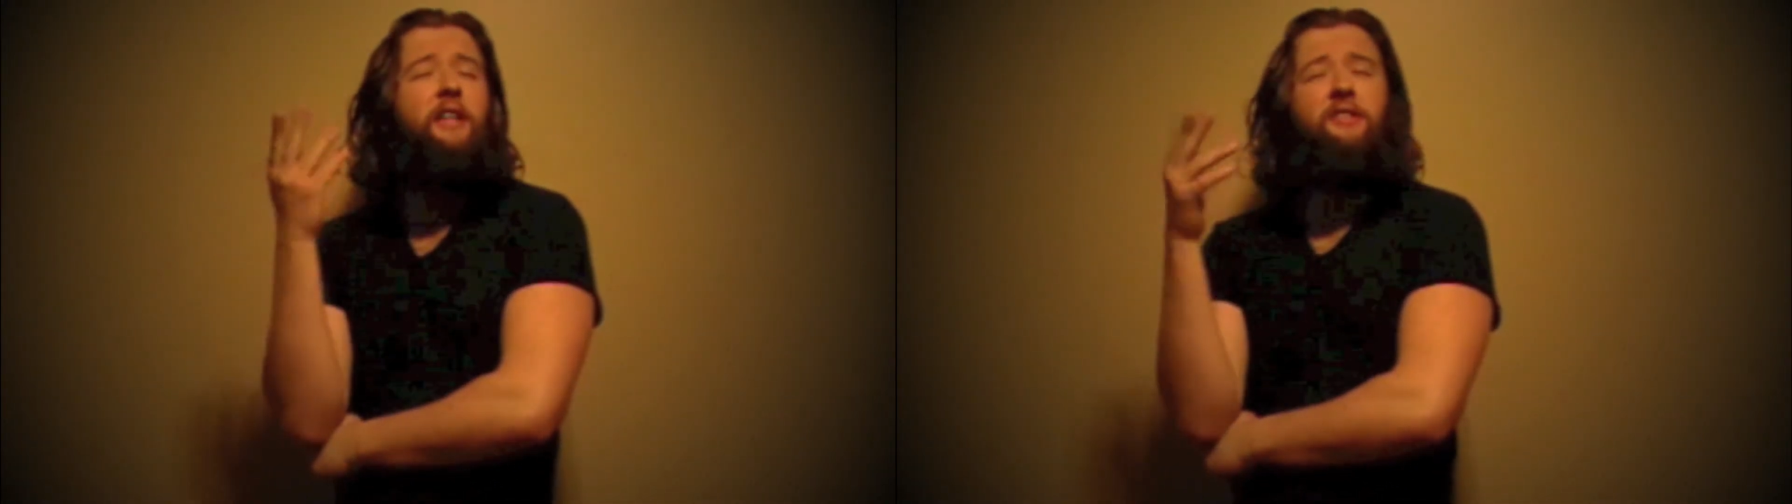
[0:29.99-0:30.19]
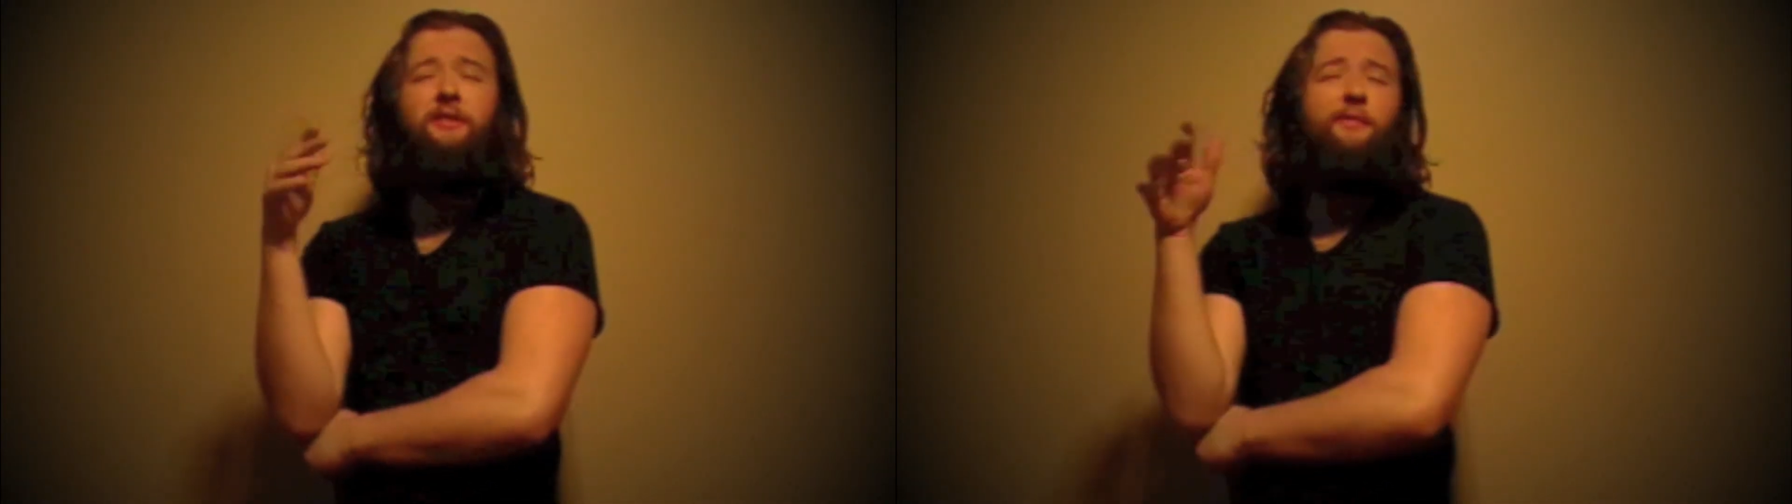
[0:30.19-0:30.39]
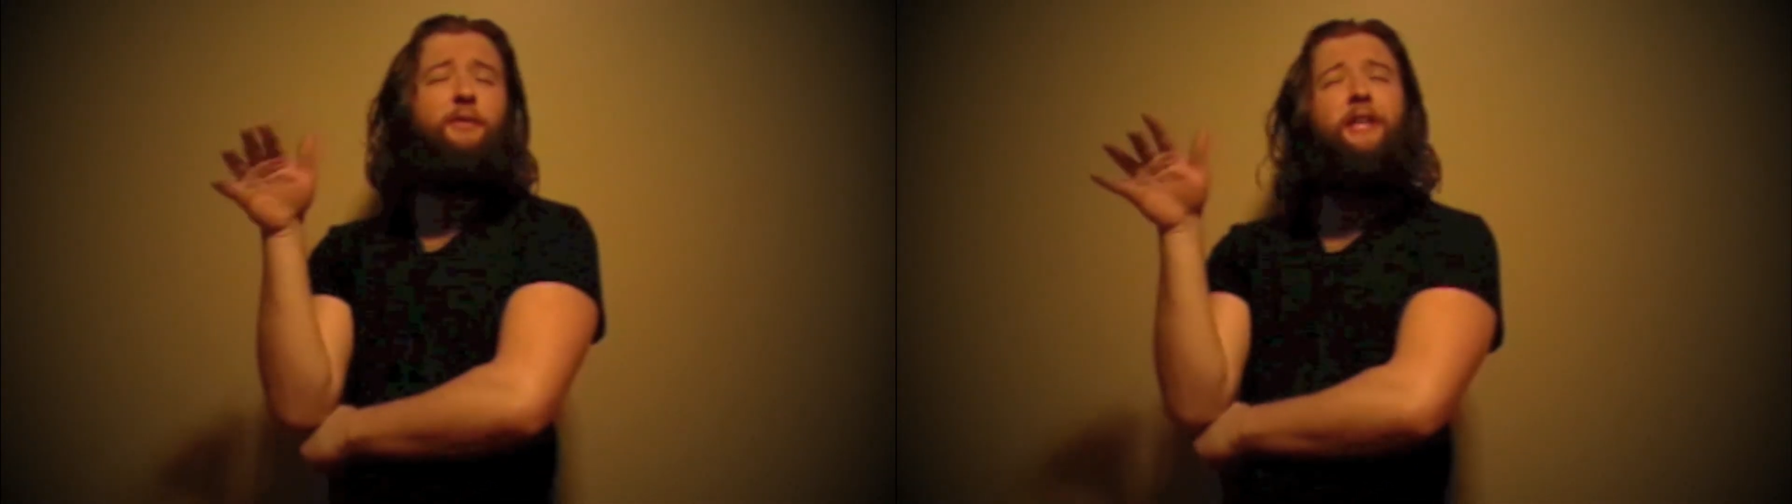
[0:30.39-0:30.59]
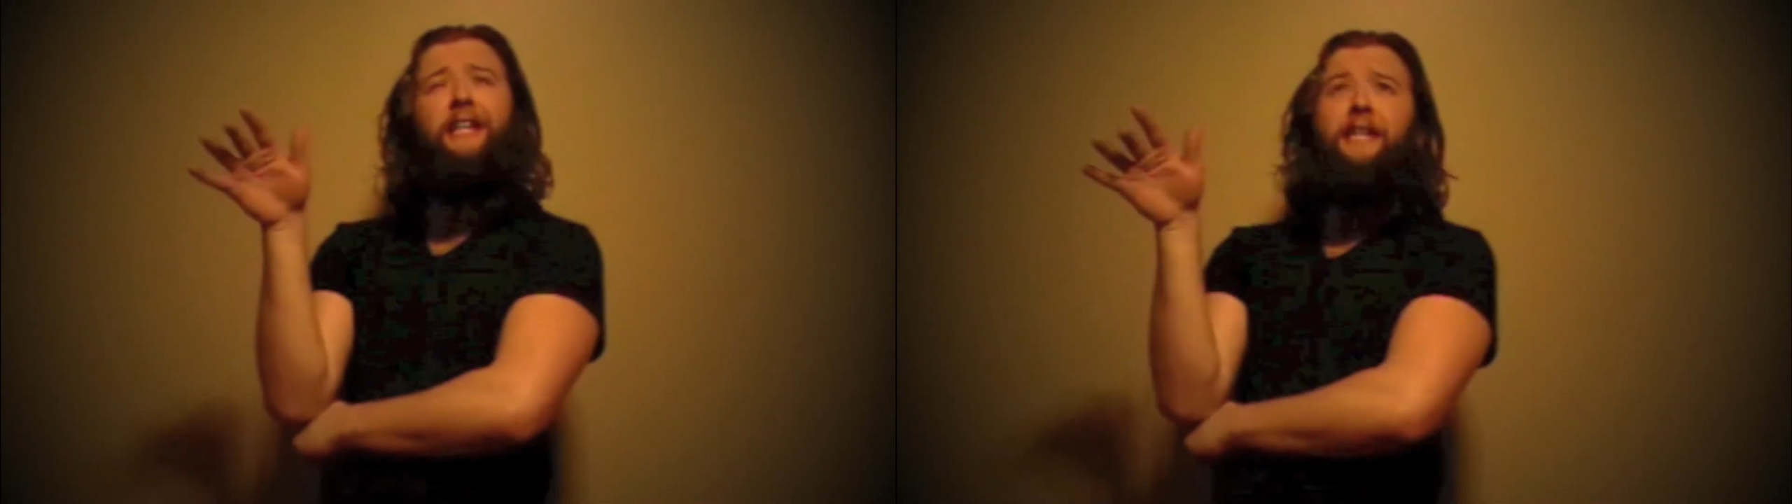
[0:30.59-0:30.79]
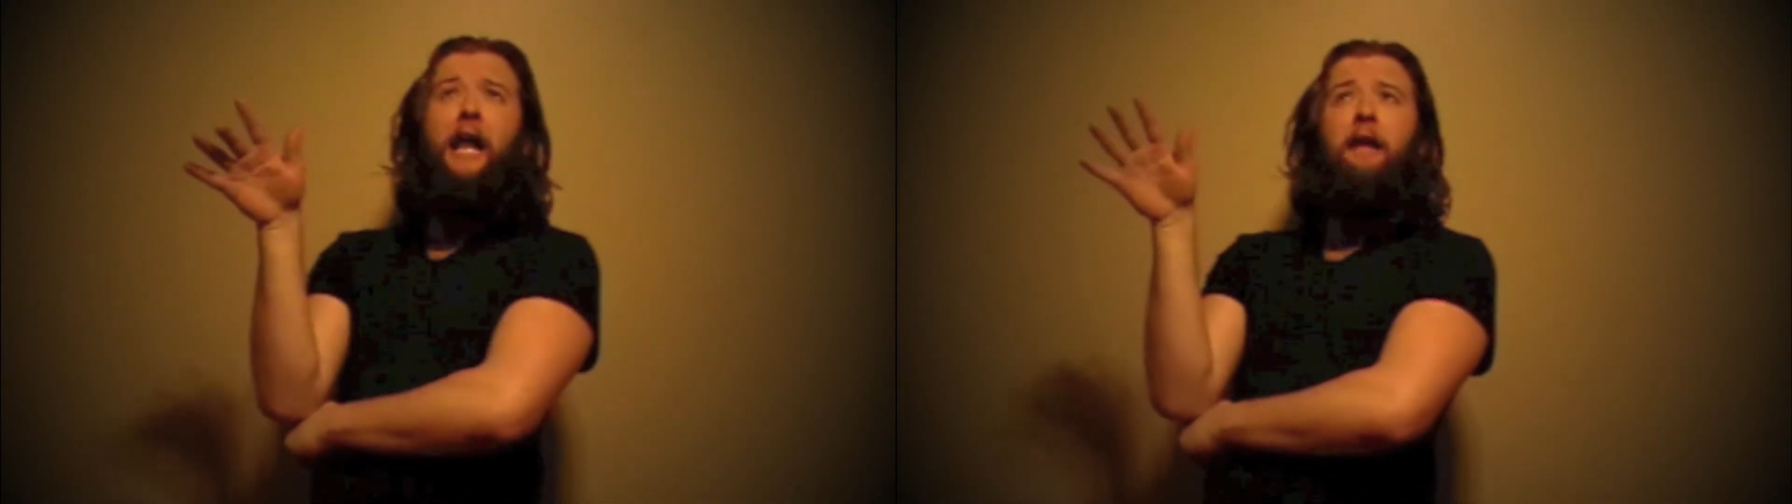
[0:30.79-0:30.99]
as the
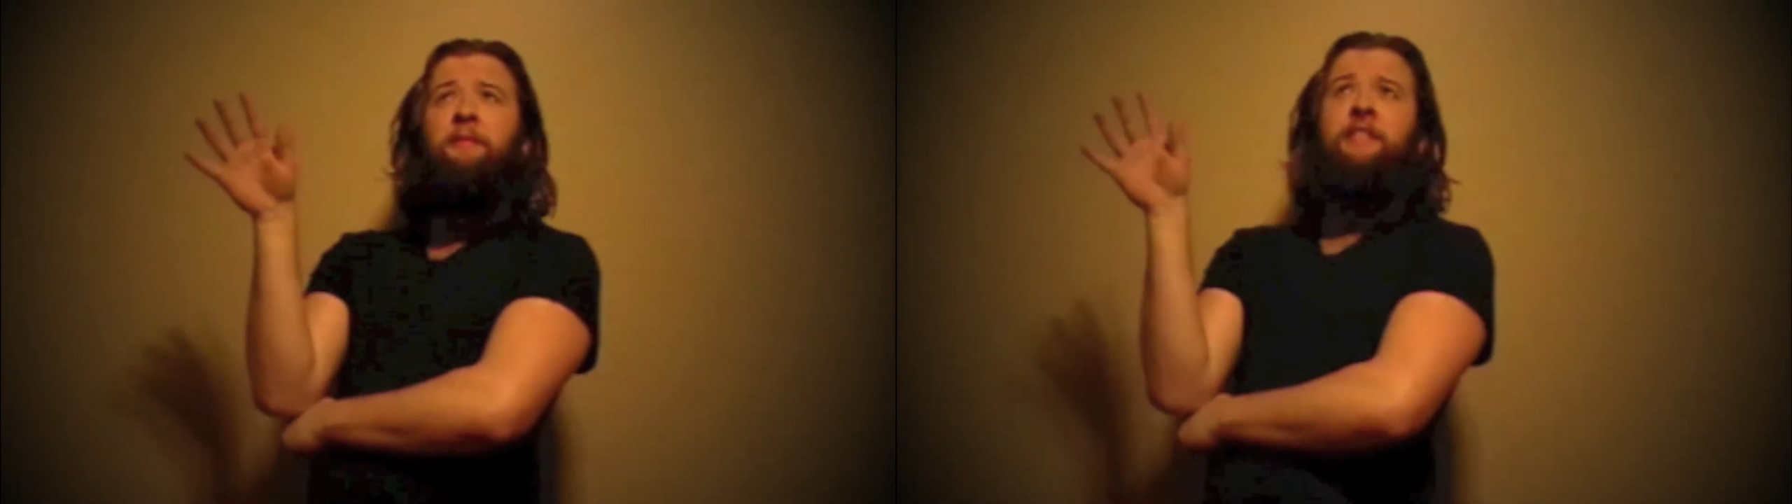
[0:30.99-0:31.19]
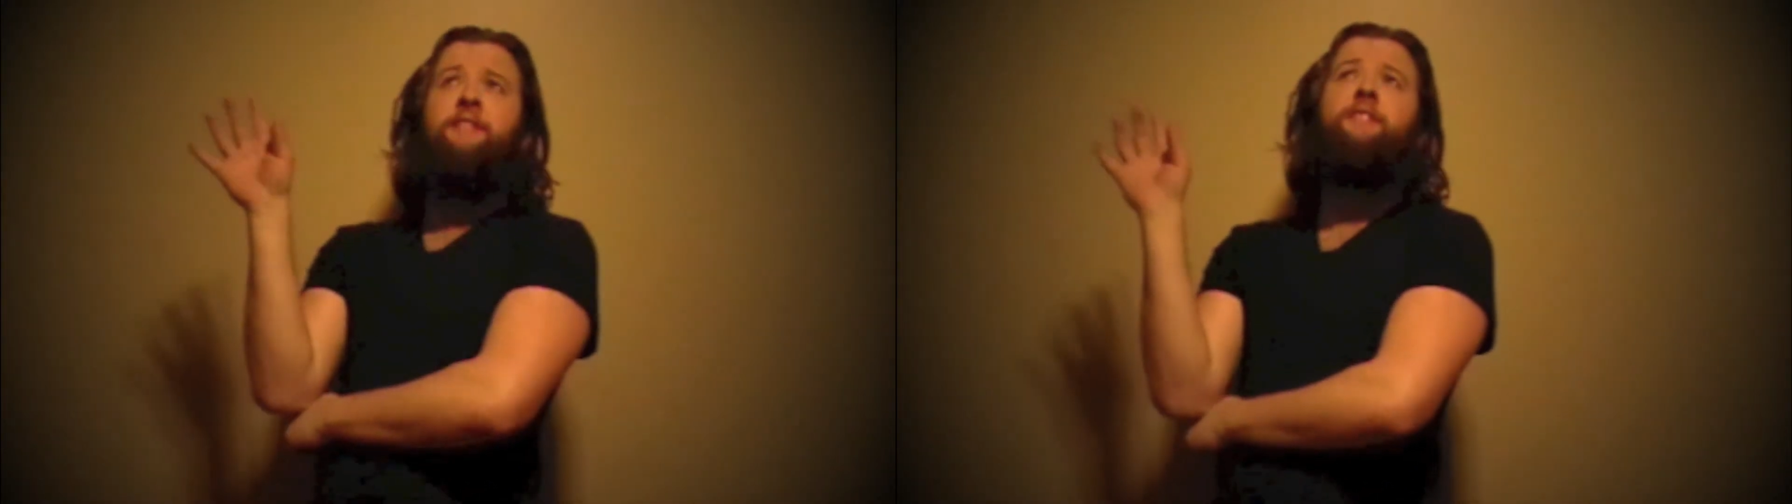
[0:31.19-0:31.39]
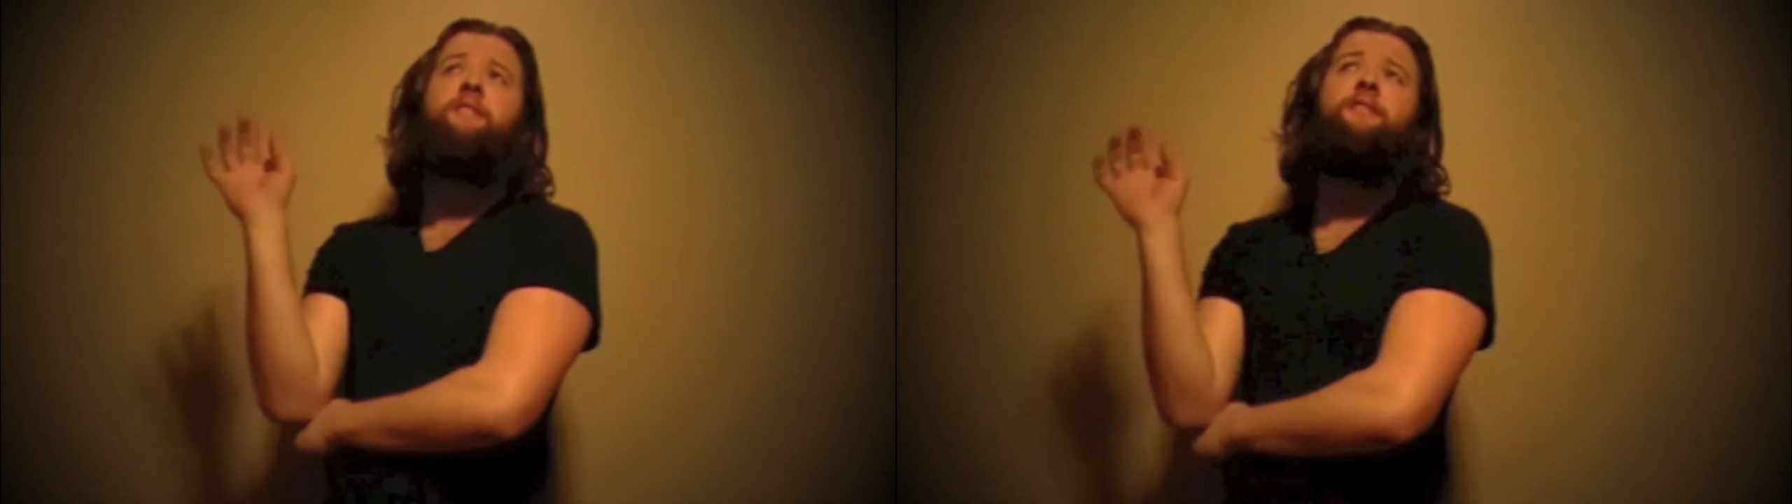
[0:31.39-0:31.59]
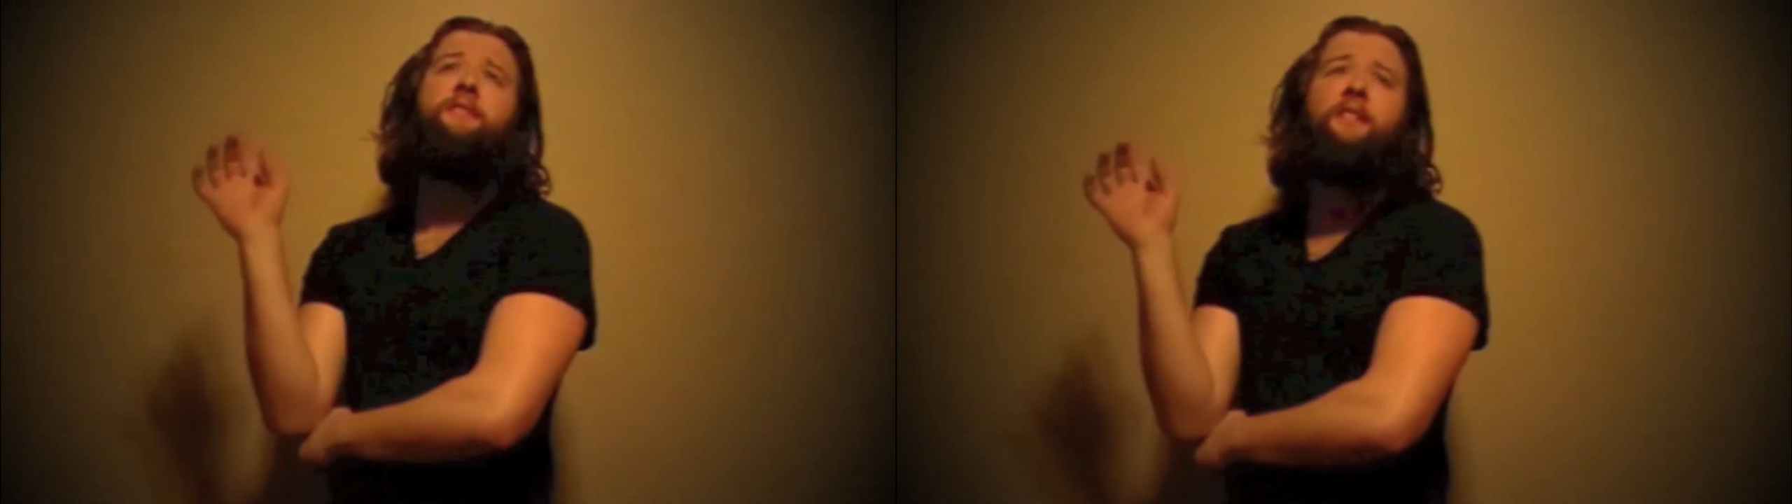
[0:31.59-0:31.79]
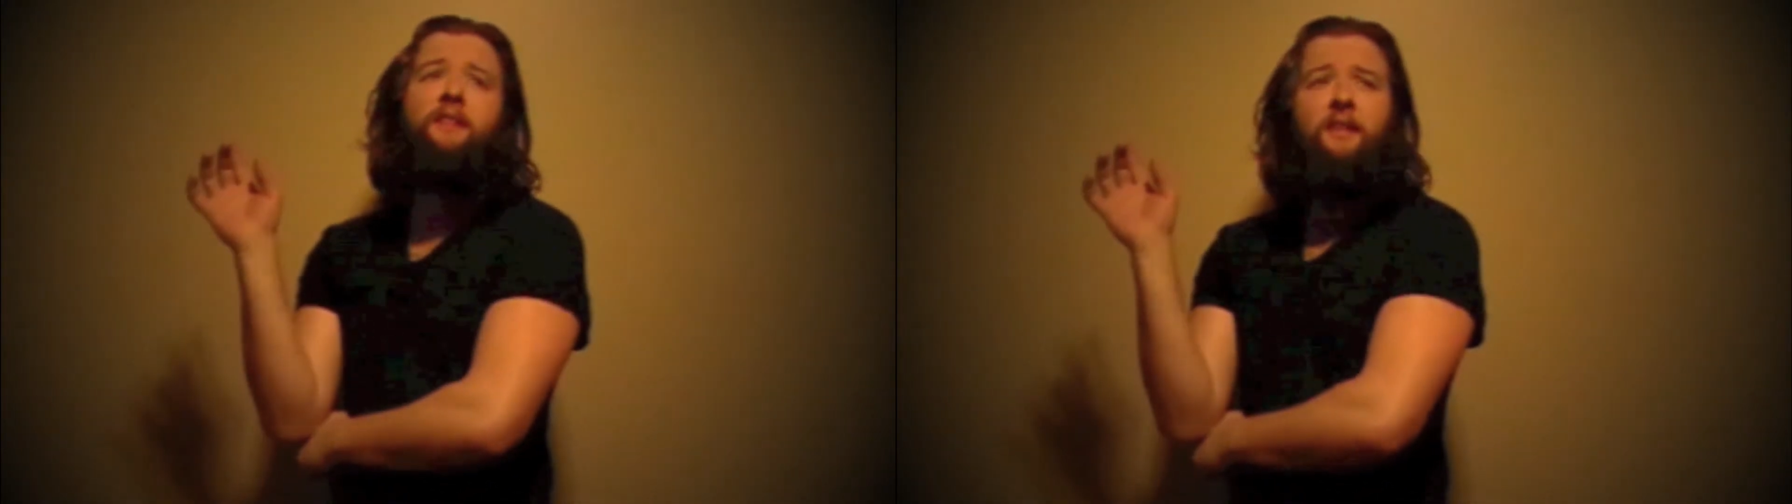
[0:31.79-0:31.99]
free elements.